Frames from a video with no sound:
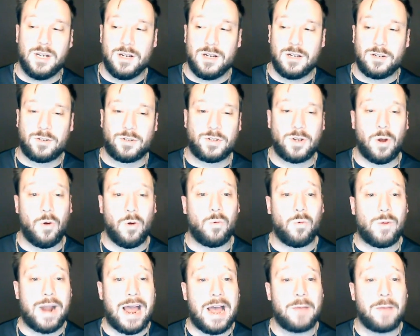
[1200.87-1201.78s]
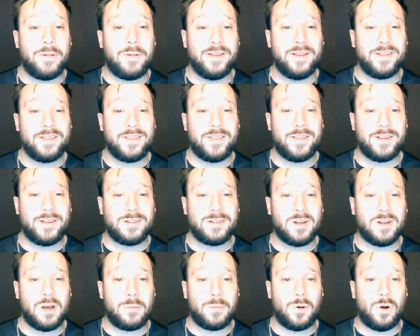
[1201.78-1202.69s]
So wrapping things
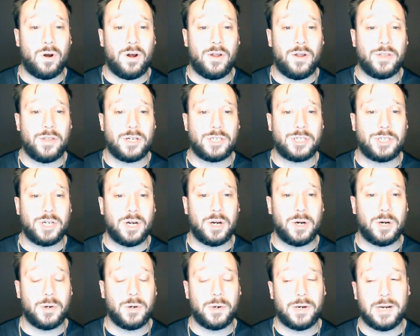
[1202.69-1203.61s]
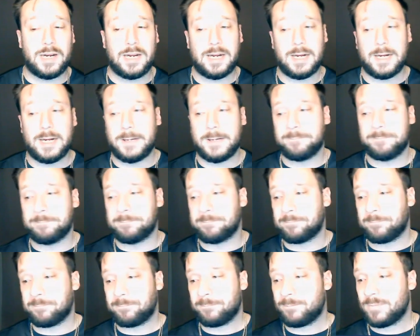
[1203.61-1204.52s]
up on the show, um,
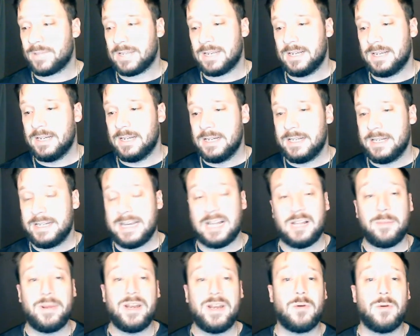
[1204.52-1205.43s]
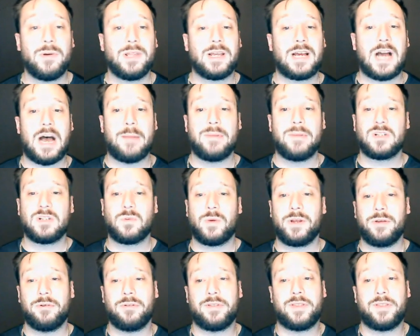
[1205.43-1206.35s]
yeah, let me know in the comments
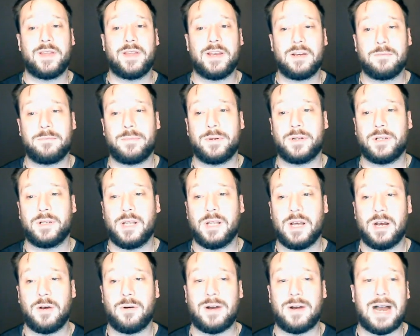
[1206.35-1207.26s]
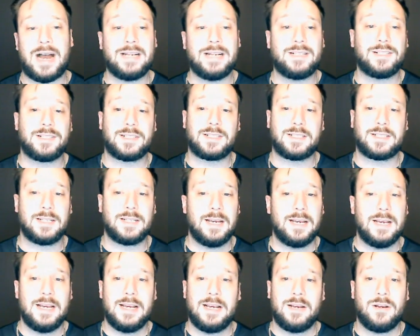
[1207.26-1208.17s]
what you think below. I just,
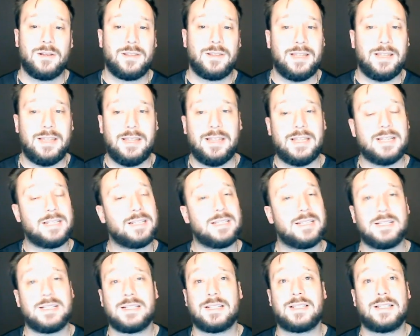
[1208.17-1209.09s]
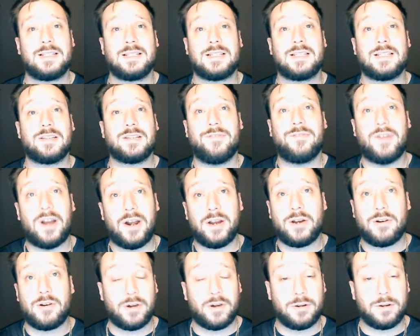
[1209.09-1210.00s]
this is, this is a
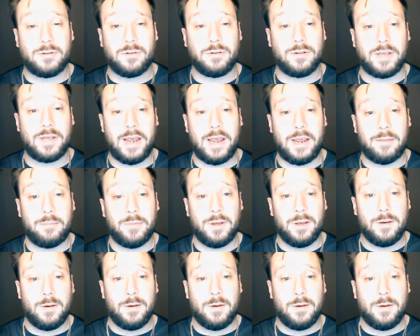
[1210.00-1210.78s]
very critical game.